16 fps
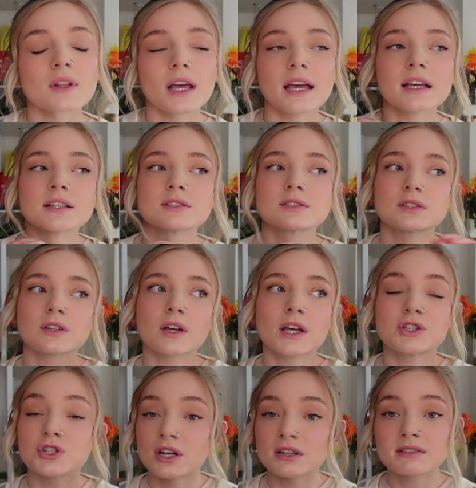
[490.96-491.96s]
is
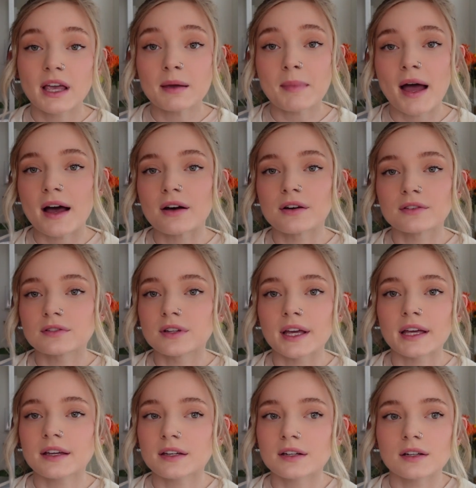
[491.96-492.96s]
it just came out
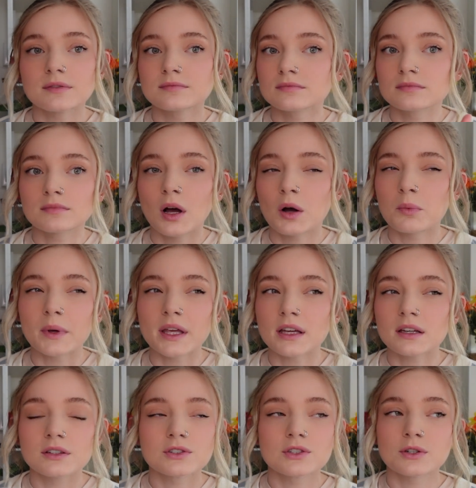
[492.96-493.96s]
like a
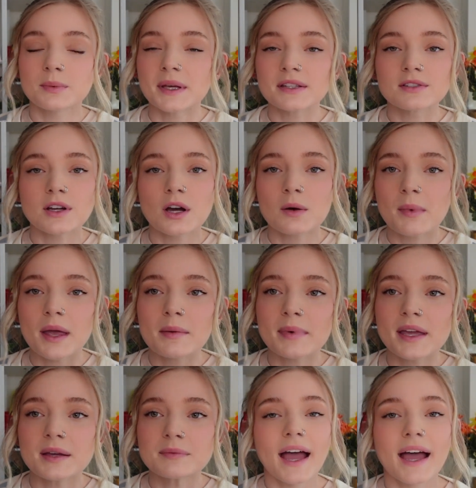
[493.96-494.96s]
week, two weeks ago
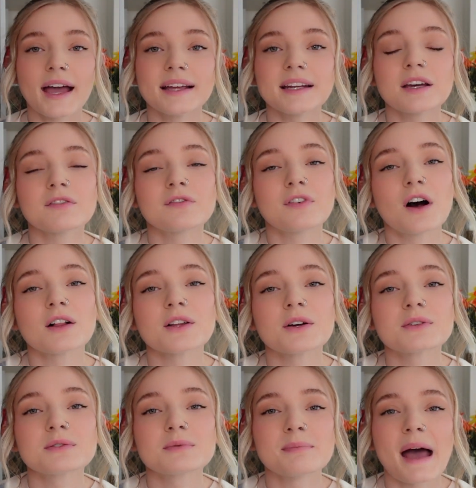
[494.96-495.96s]
maybe, and it
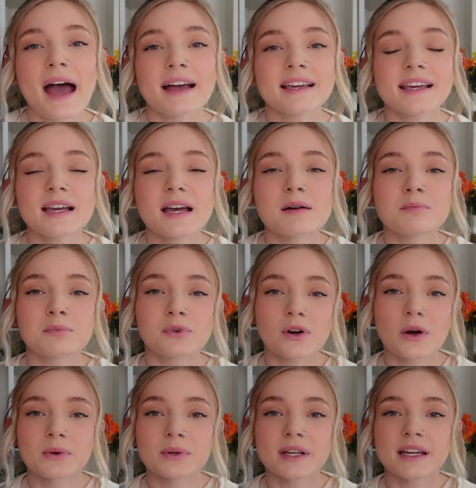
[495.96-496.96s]
follows Maggie and
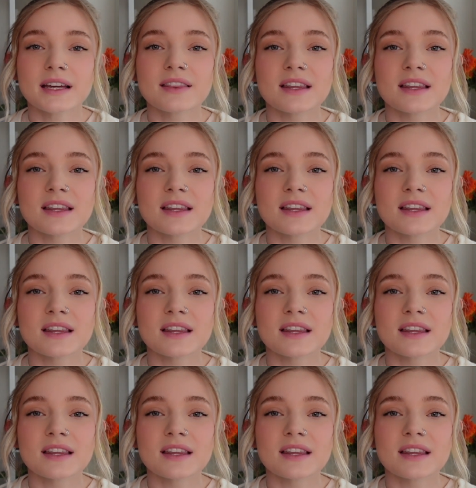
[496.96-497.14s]
Brody.